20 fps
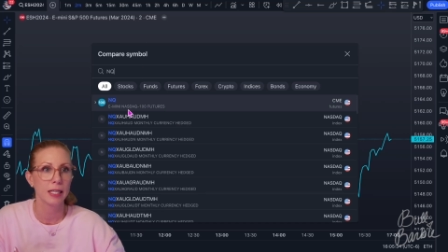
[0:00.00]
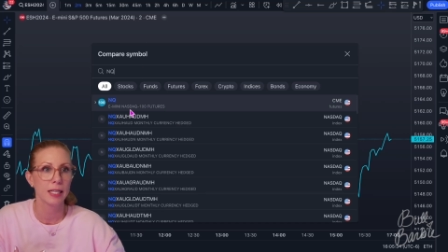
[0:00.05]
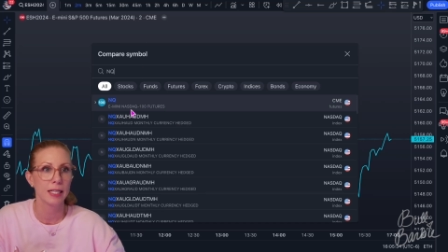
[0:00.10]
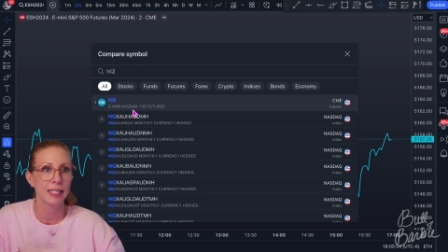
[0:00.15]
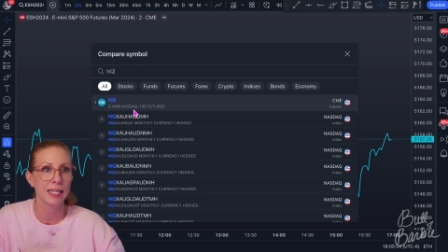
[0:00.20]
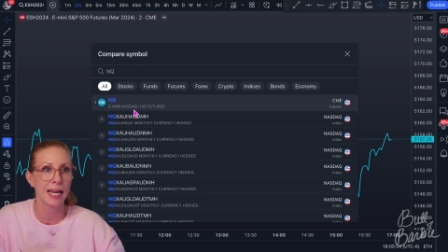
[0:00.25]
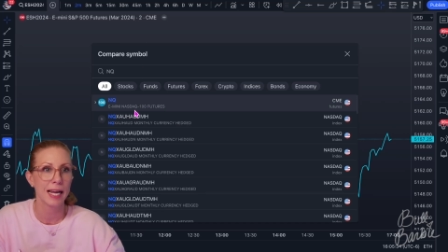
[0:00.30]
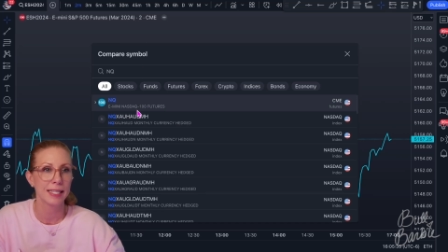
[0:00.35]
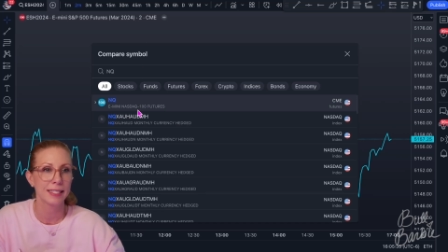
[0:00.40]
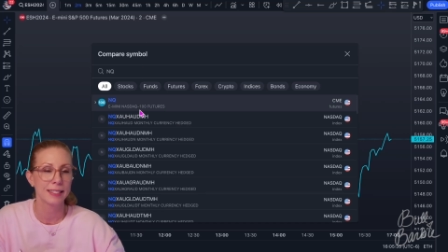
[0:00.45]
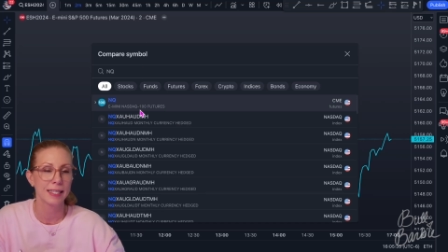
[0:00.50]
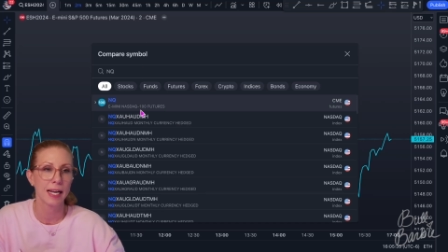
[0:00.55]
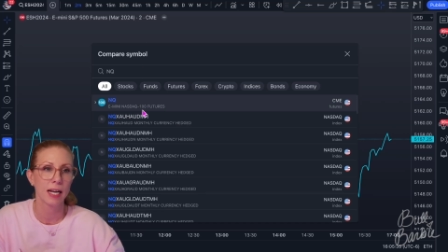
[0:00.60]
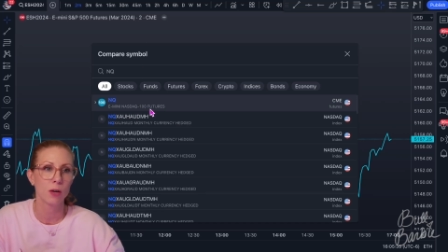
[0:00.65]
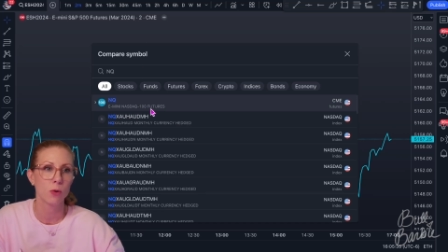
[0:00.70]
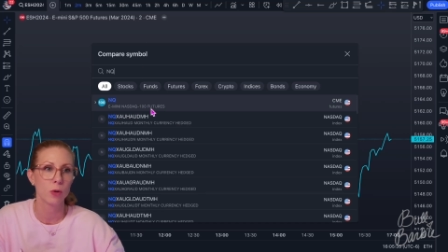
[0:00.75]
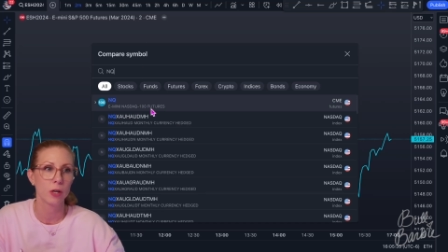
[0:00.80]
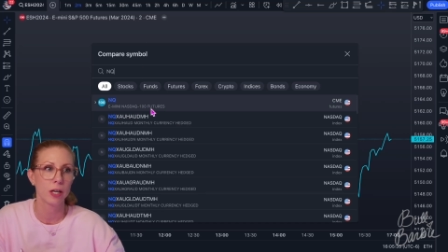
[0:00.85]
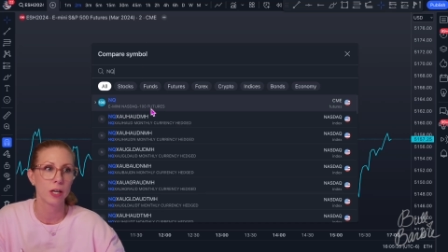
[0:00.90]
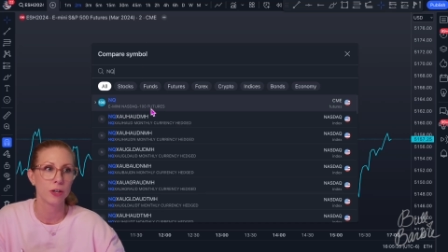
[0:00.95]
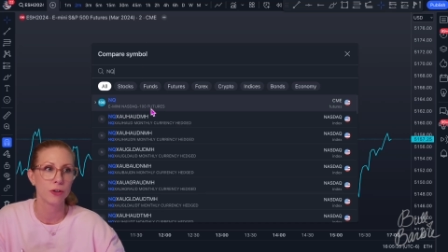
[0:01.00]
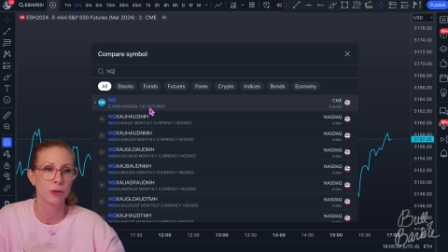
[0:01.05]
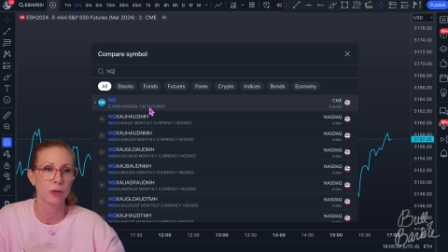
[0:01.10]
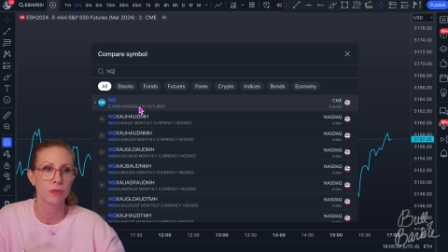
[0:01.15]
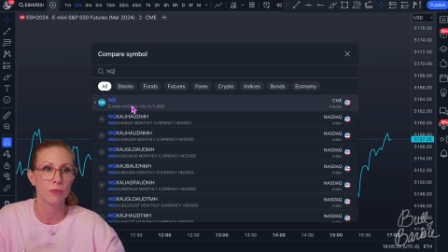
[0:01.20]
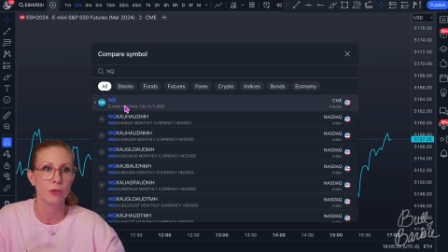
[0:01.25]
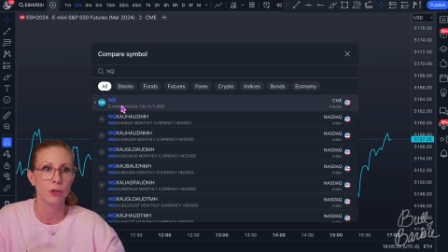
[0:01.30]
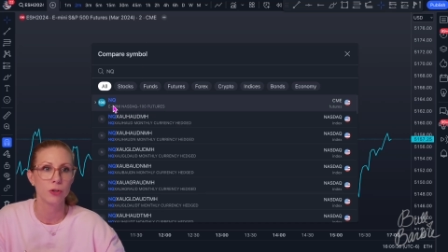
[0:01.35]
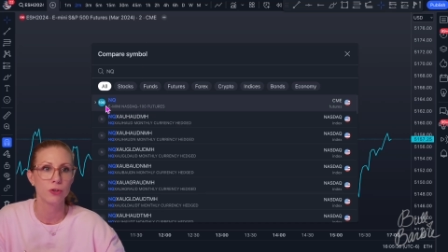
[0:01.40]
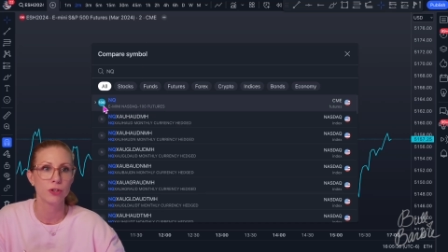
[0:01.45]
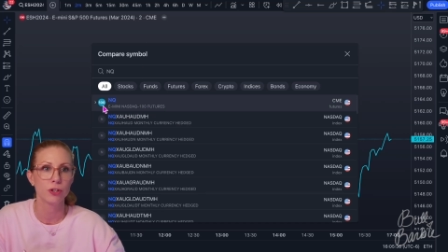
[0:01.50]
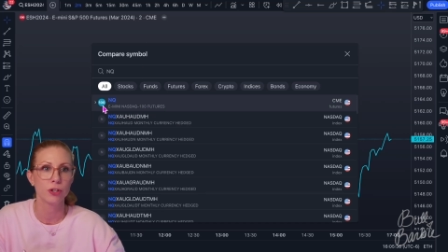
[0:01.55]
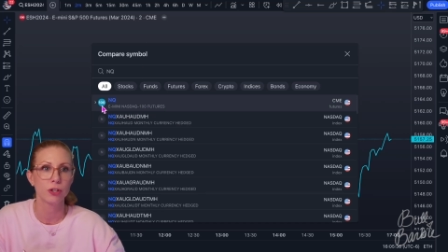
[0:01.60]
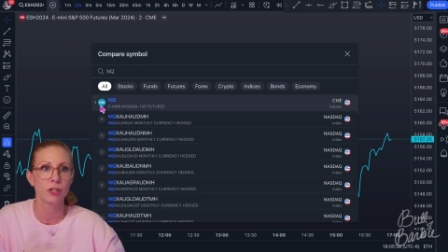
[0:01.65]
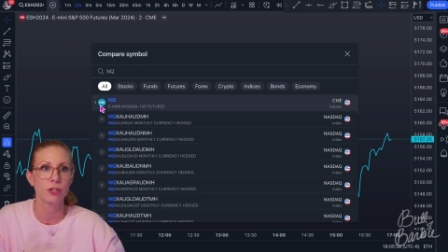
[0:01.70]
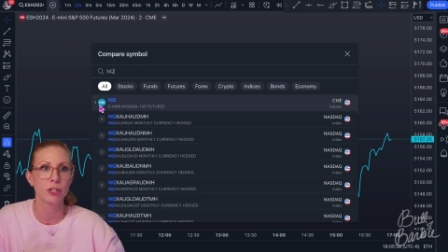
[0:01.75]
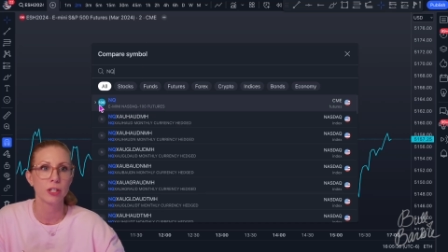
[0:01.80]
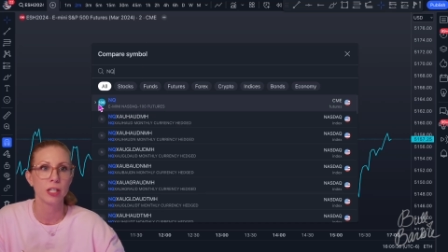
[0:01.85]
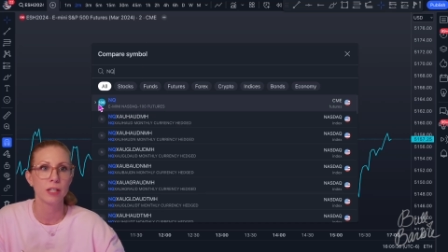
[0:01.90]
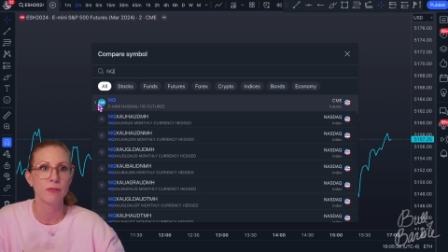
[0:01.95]
NASDAQ 100 futures.
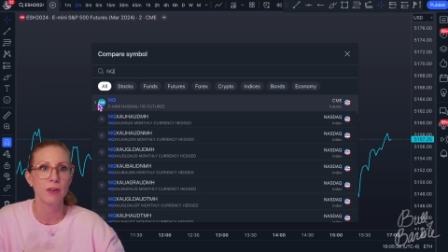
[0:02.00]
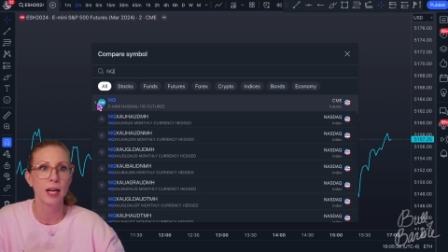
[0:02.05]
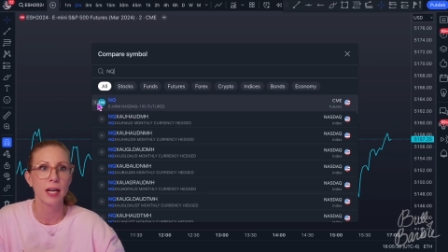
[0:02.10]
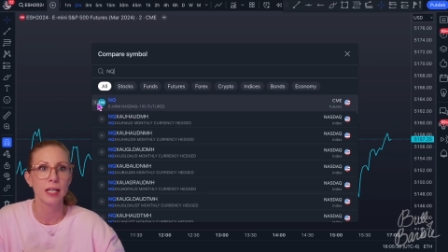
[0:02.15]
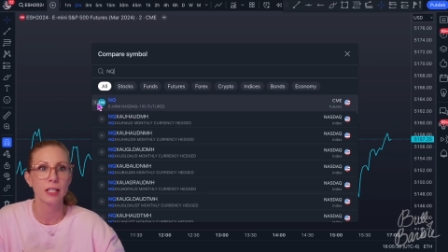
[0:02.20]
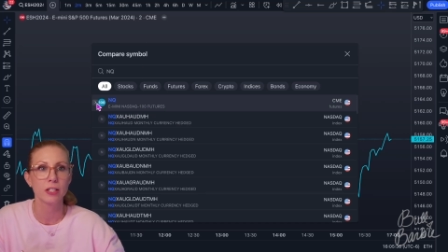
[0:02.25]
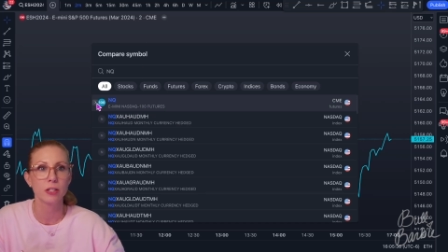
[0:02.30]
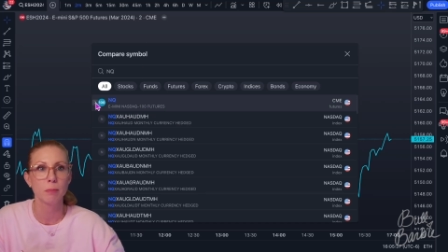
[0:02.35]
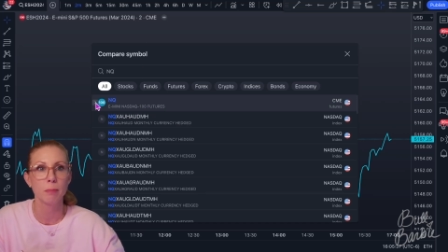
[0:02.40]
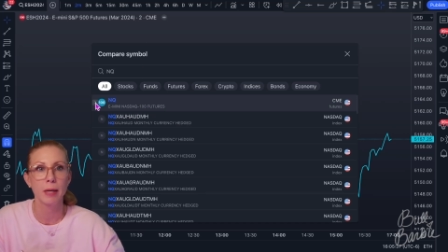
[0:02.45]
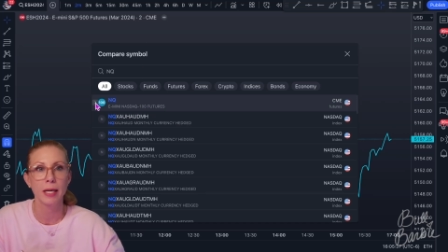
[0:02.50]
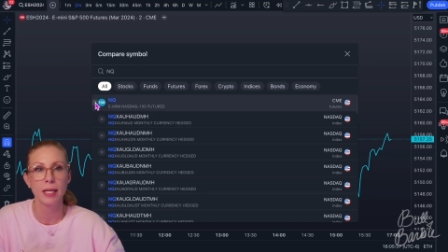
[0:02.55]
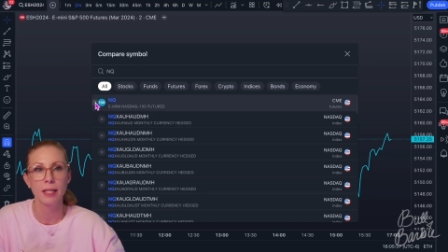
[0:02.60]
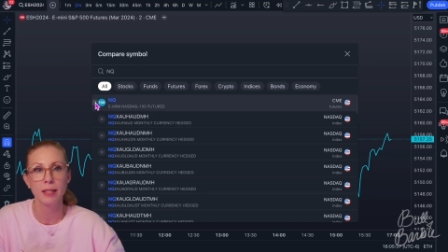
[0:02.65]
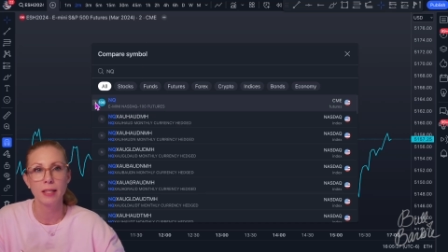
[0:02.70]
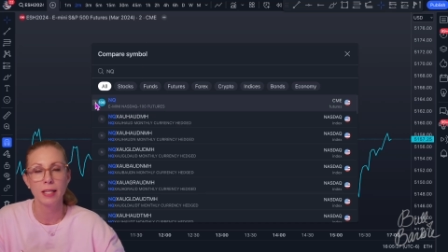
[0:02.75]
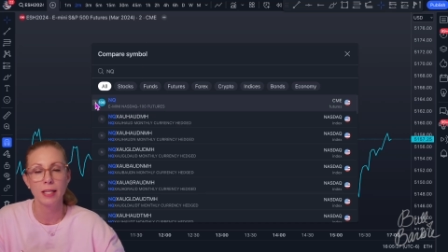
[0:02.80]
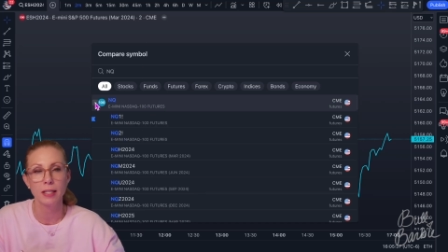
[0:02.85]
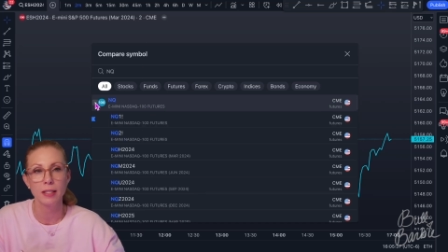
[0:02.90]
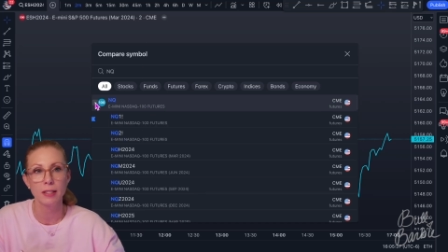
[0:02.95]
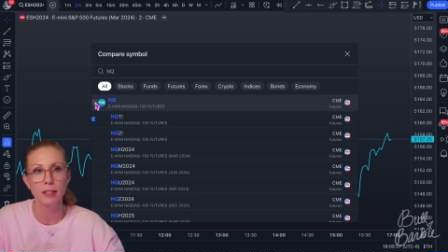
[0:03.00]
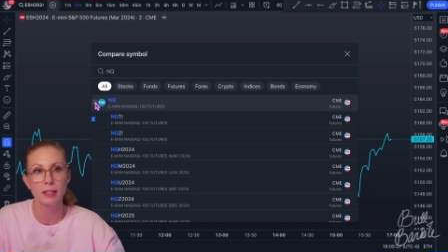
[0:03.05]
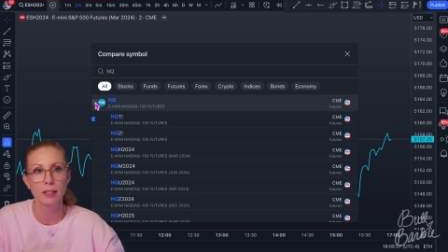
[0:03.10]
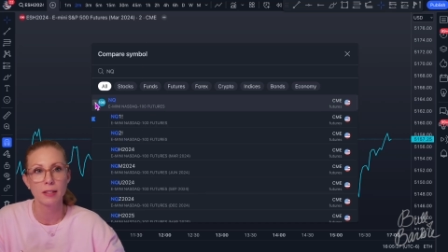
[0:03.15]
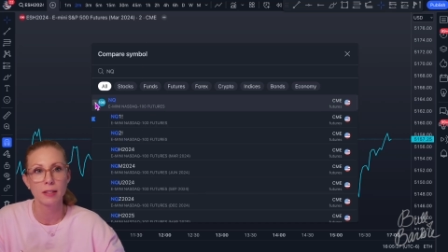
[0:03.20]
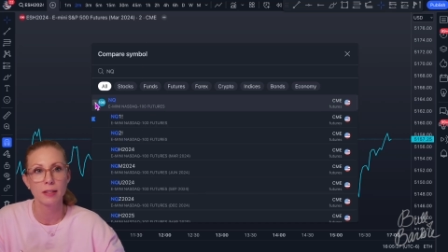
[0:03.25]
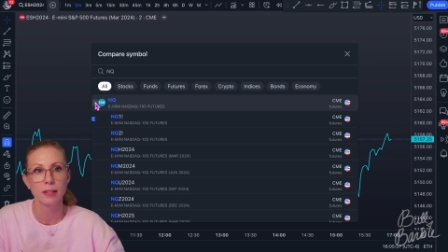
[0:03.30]
And if I expand this,